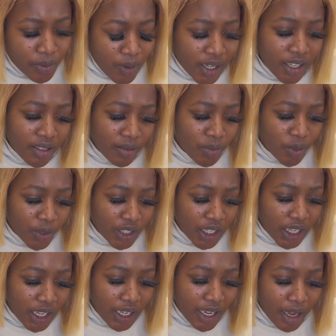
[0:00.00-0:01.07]
one in the
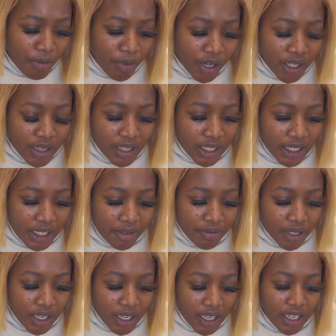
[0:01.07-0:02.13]
morning and one in the
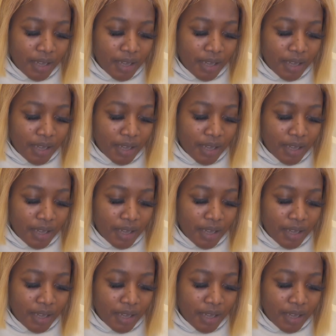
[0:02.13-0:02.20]
evening,